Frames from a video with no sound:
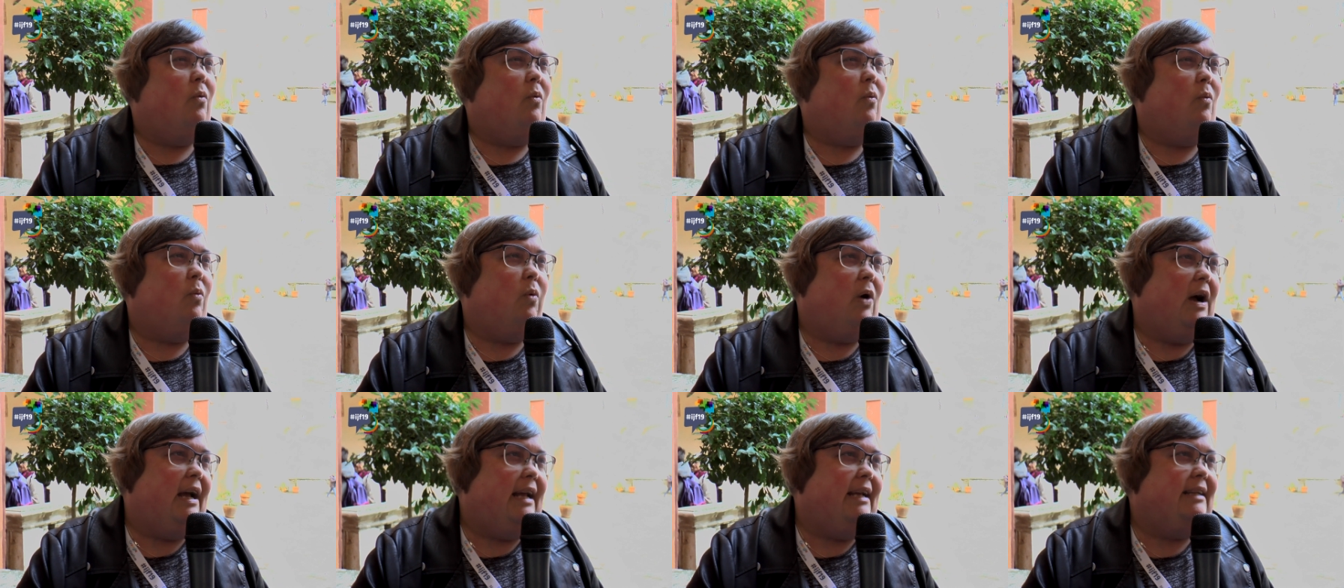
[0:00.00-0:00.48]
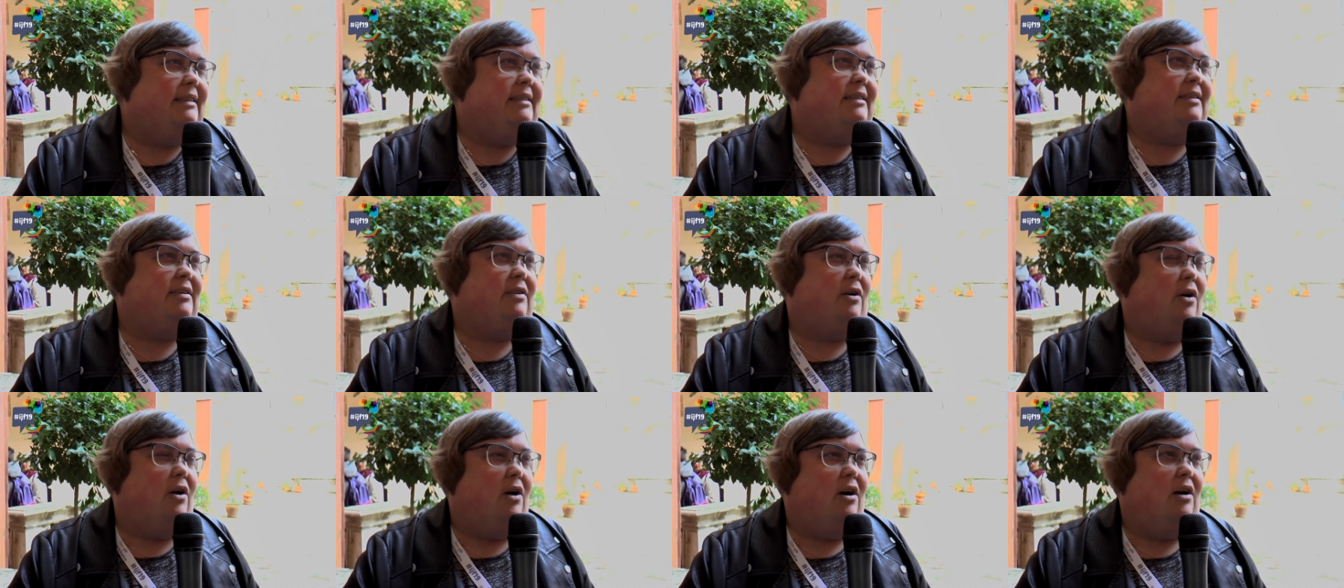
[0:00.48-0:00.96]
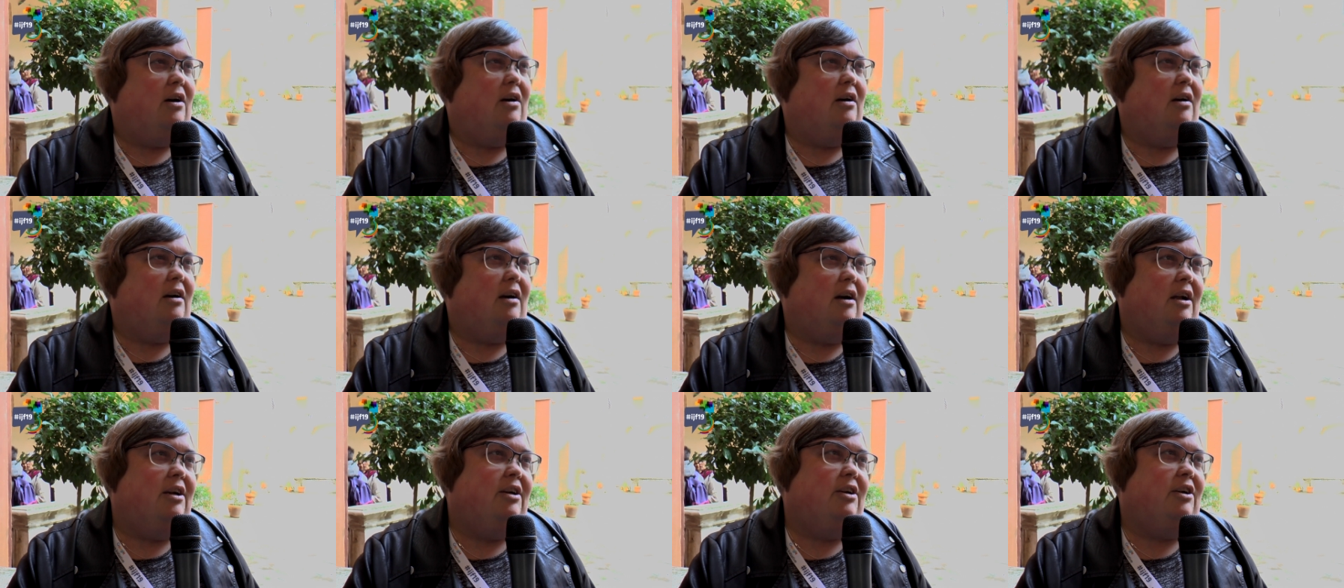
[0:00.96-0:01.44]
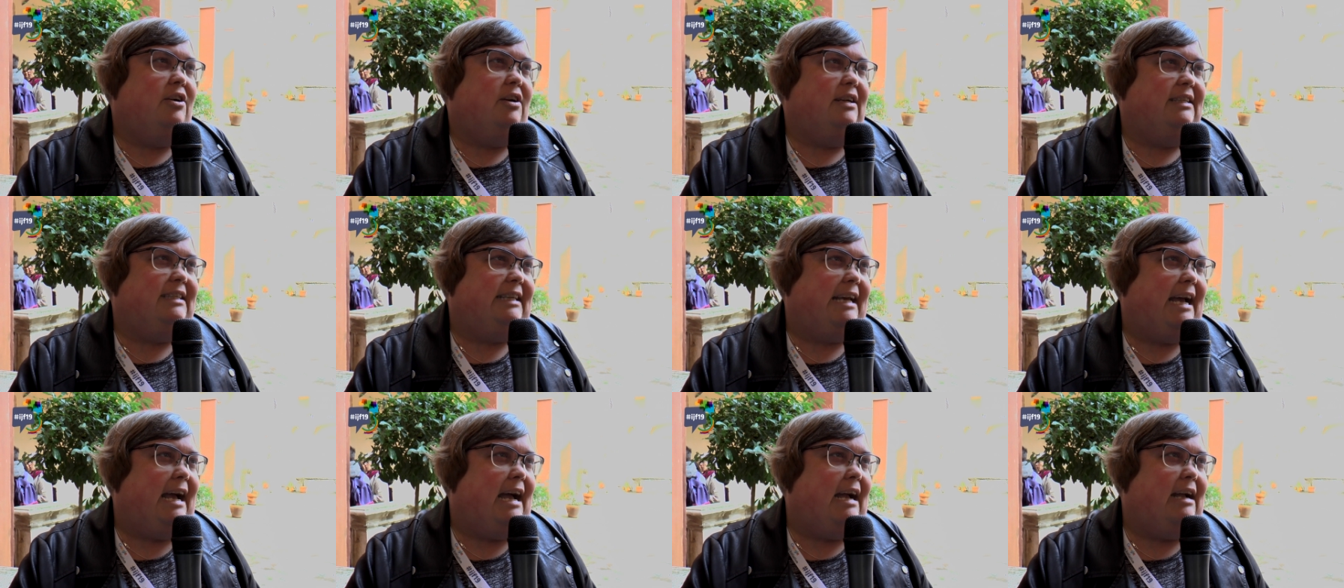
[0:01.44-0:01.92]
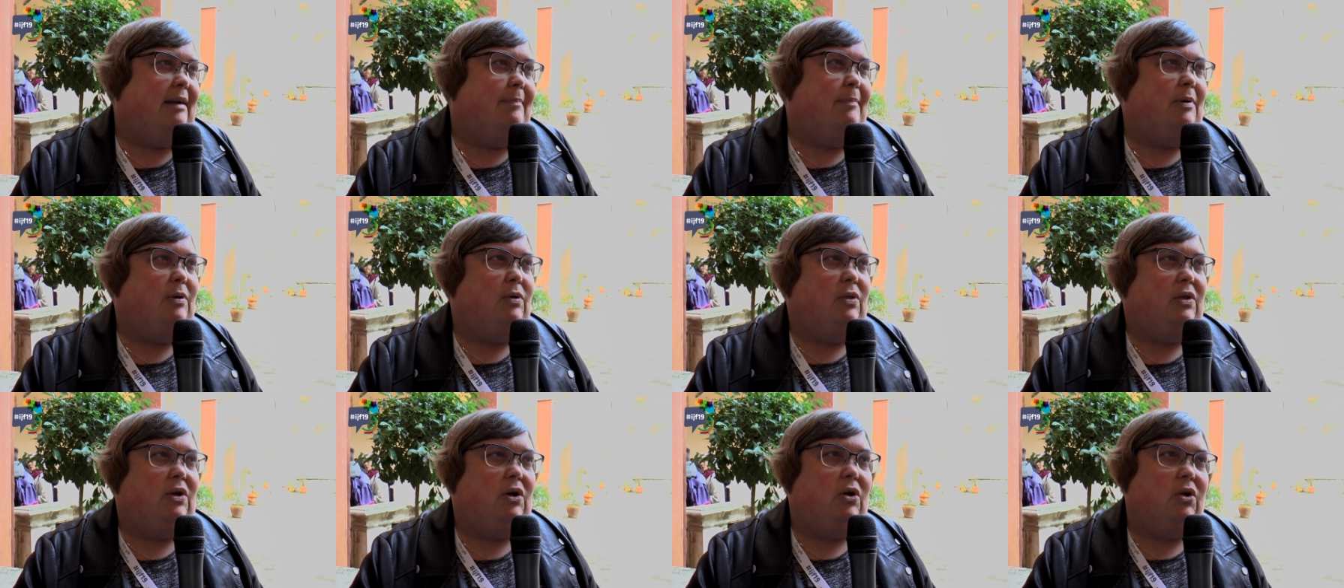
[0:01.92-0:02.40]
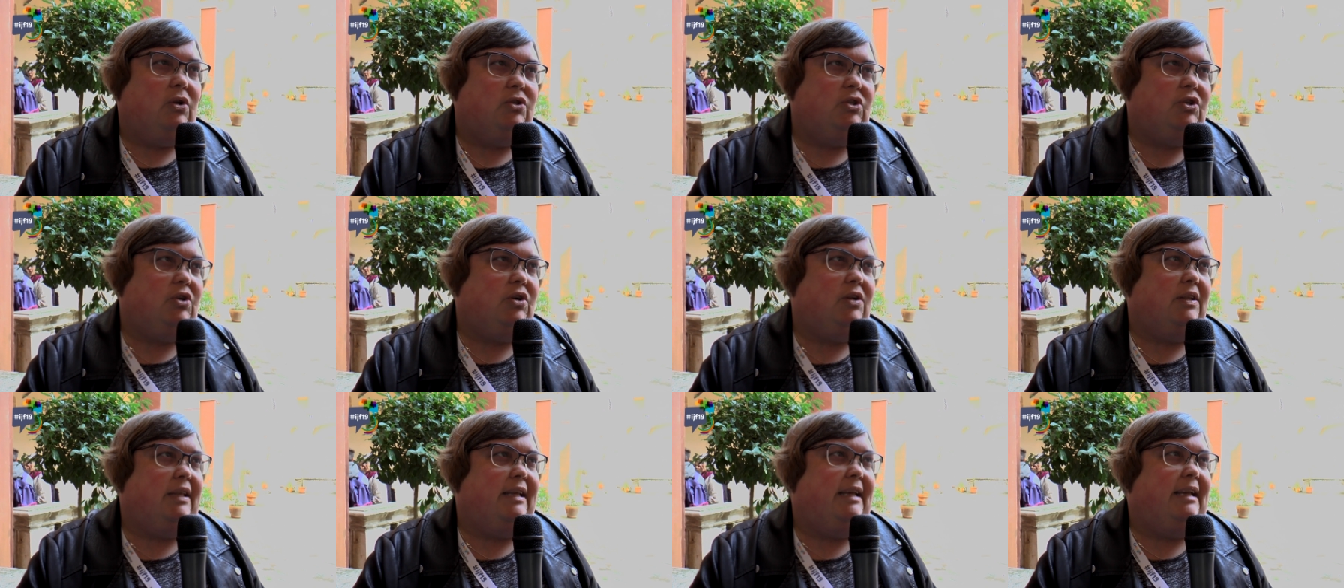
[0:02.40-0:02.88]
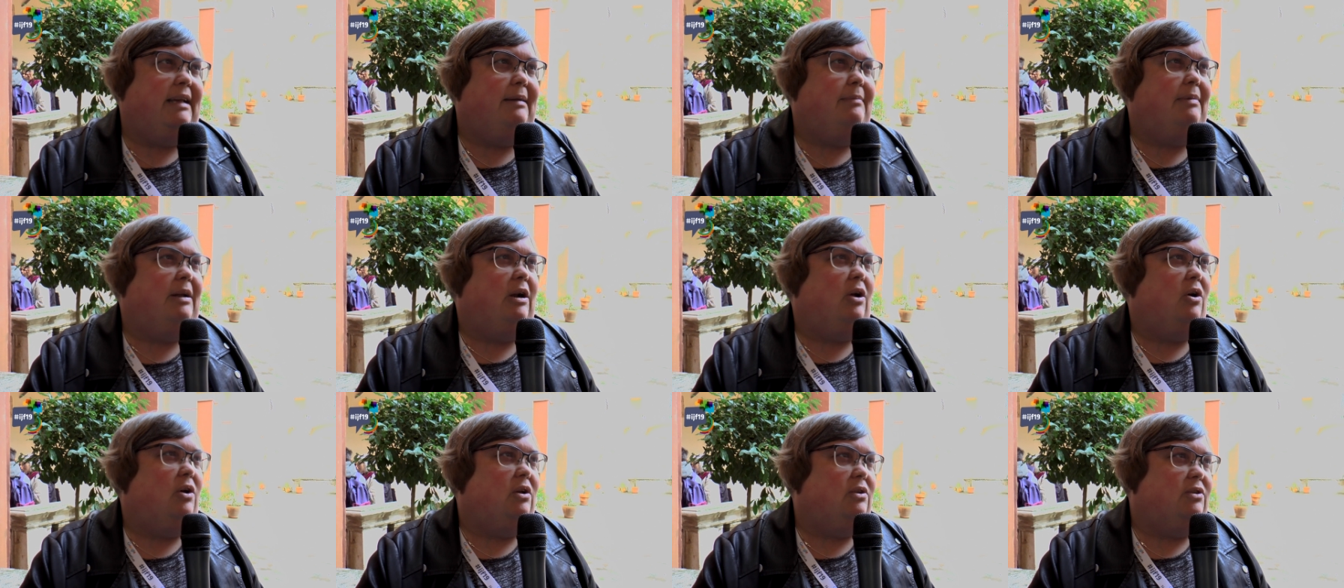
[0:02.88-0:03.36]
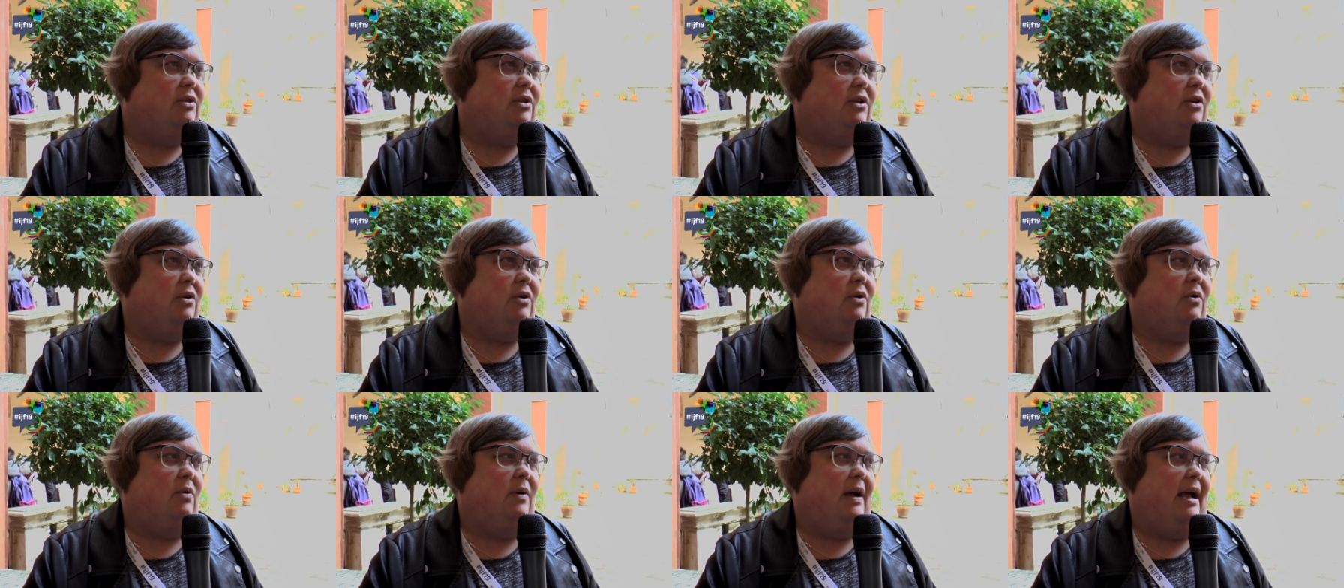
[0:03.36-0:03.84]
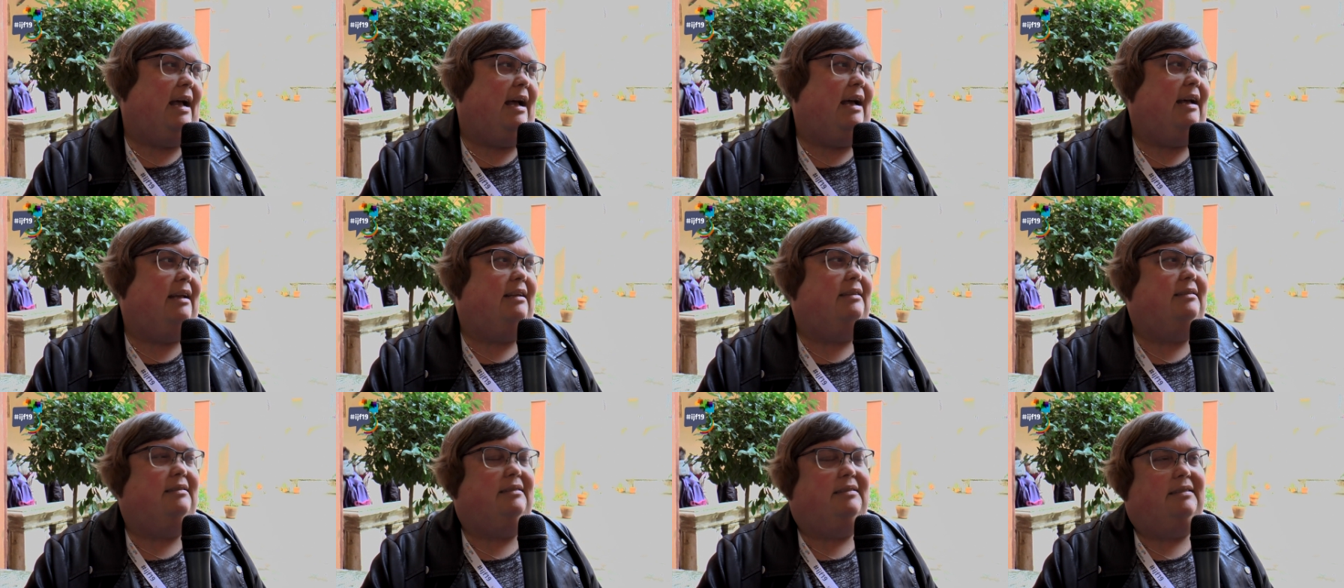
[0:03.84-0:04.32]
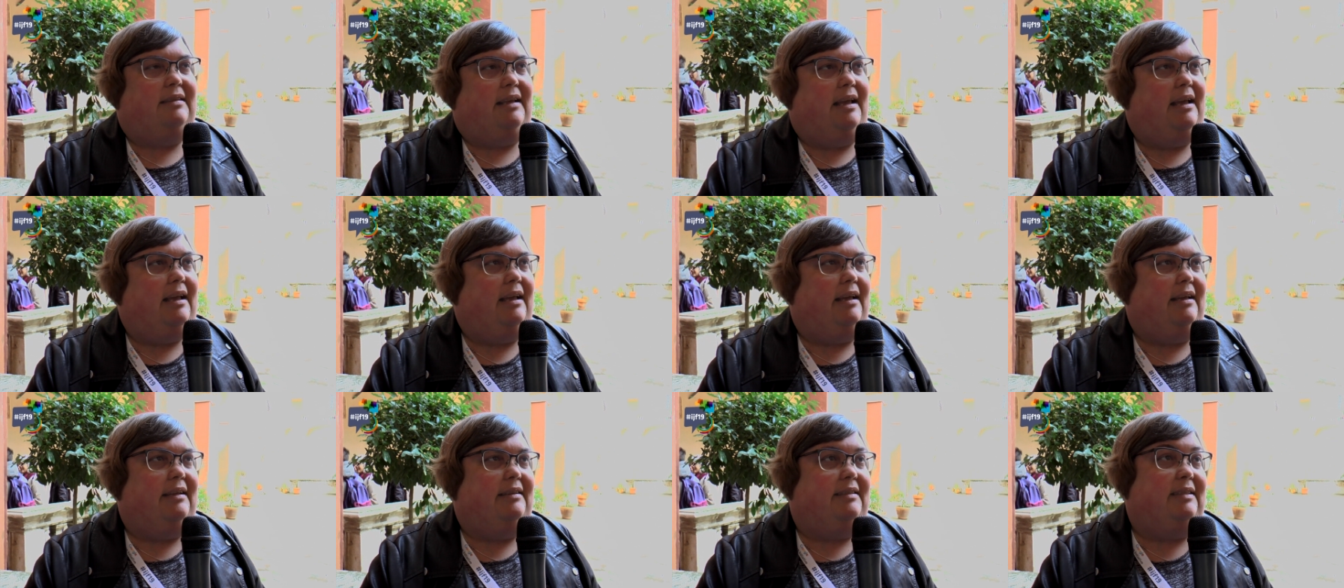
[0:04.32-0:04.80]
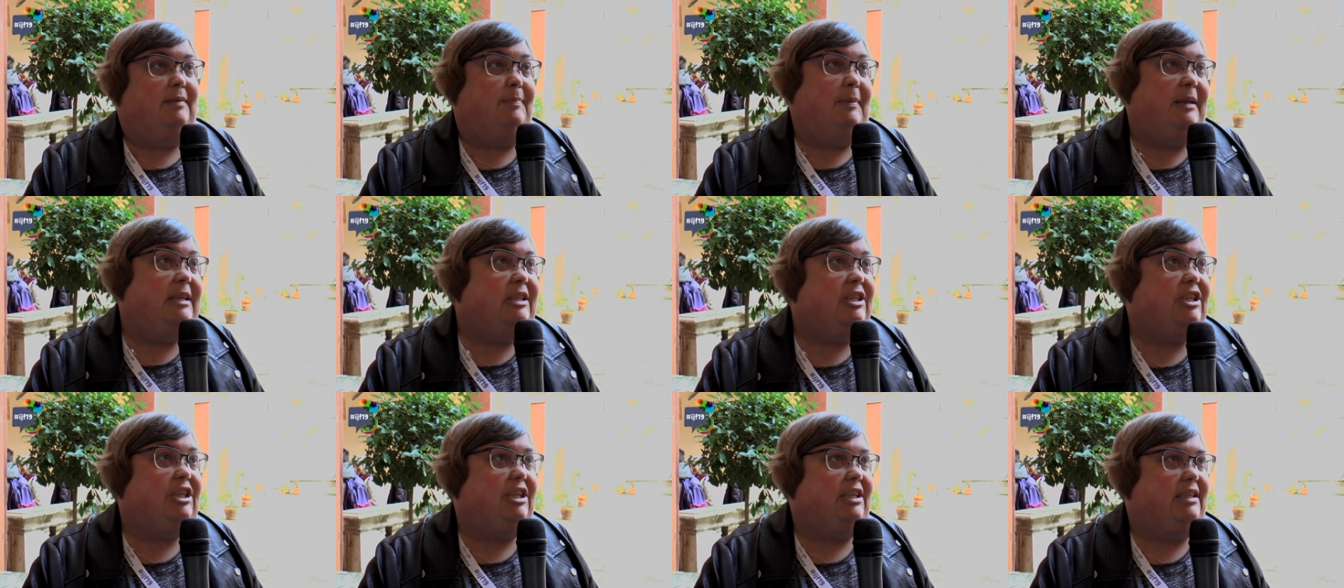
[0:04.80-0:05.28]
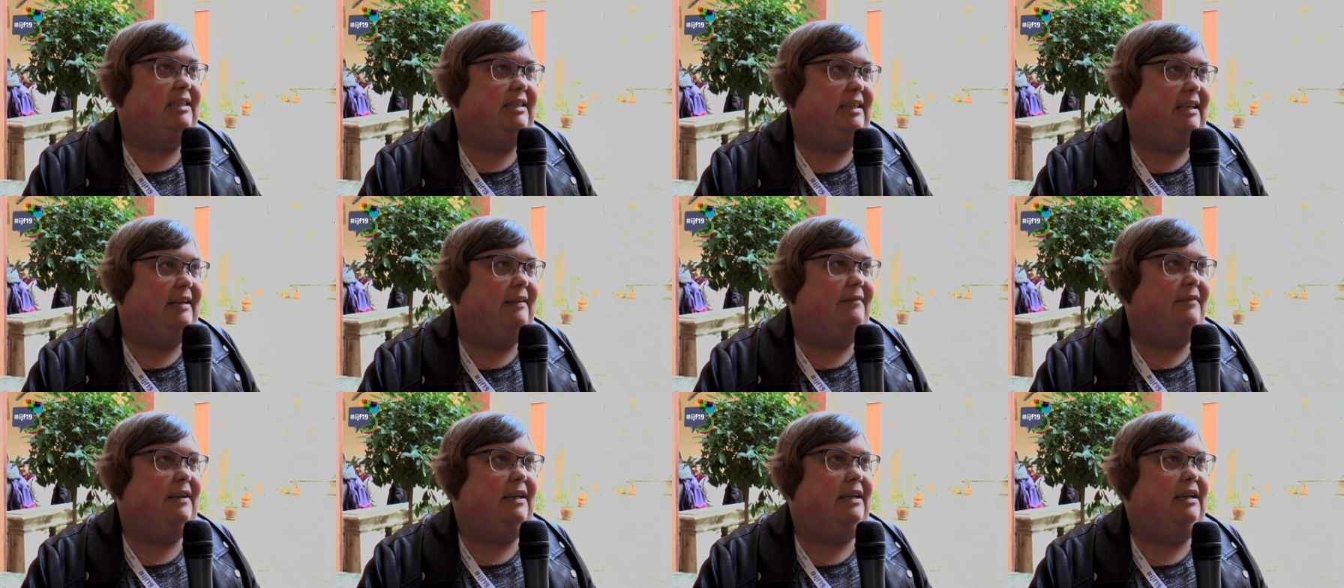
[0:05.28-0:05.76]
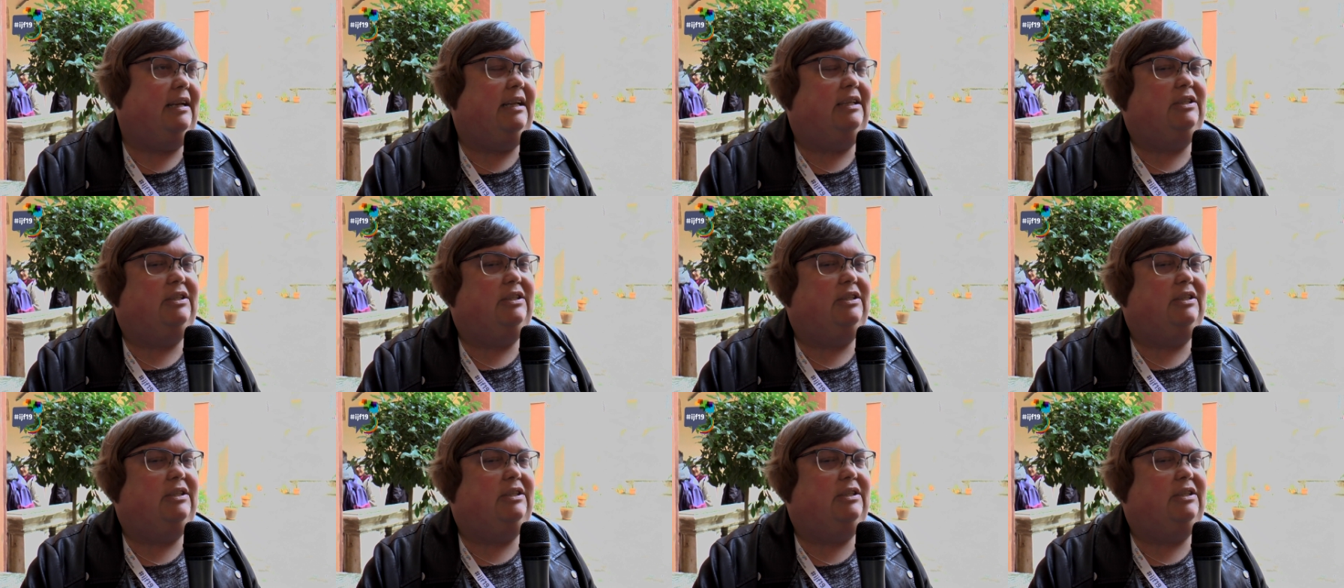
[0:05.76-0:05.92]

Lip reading: whites are under attack both culturally but also as a species even,